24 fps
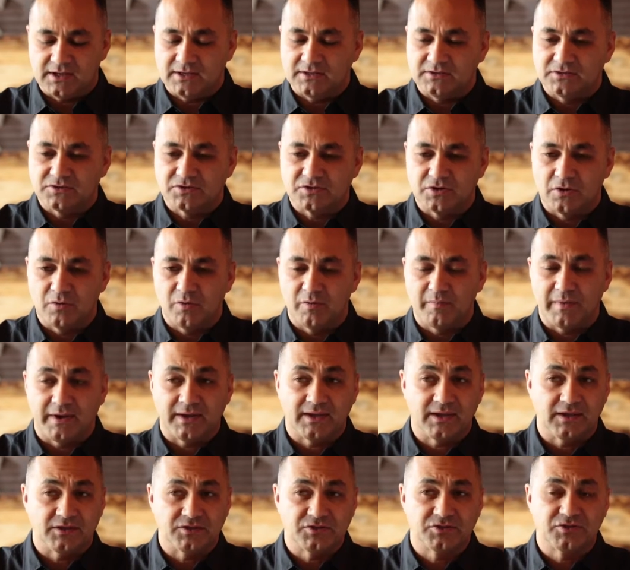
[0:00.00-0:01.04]
And so when my
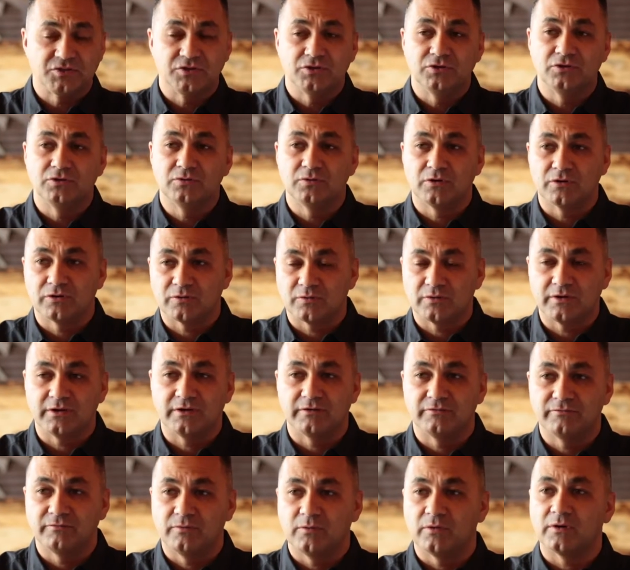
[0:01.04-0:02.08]
kid's 2 or 3
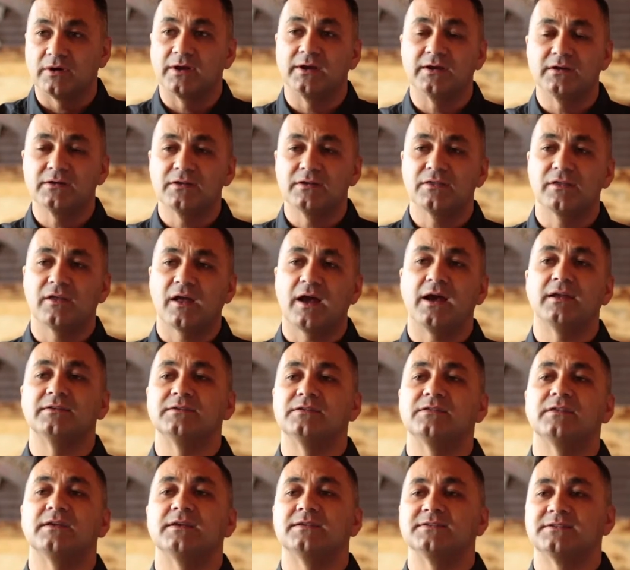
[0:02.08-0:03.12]
or 4, here are the kind
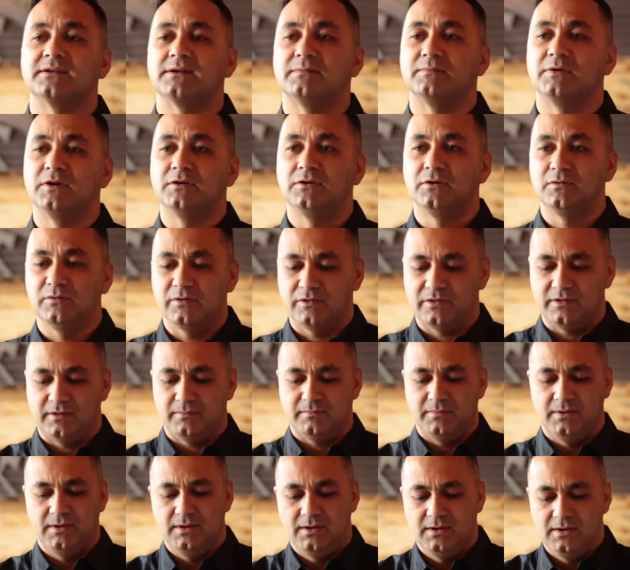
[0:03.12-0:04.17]
of things that I'm going to do with them.
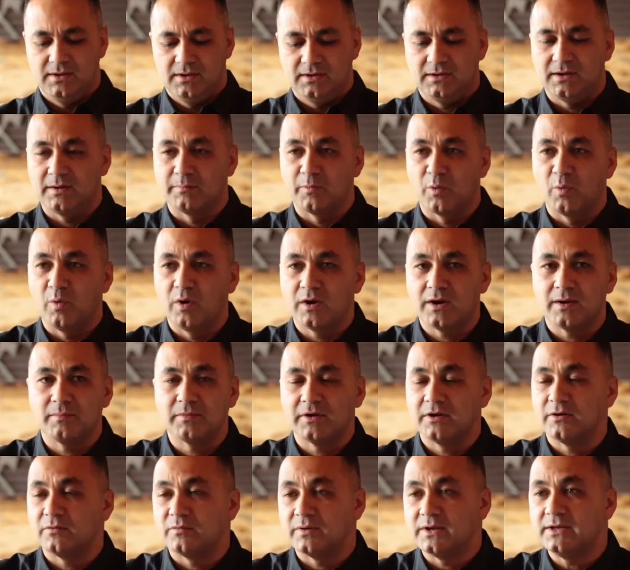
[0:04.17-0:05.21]
Number 1, I'm
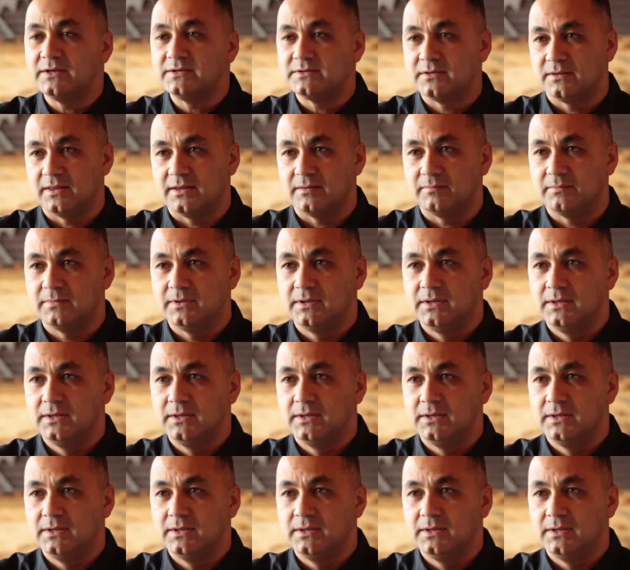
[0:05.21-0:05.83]
going to read to them.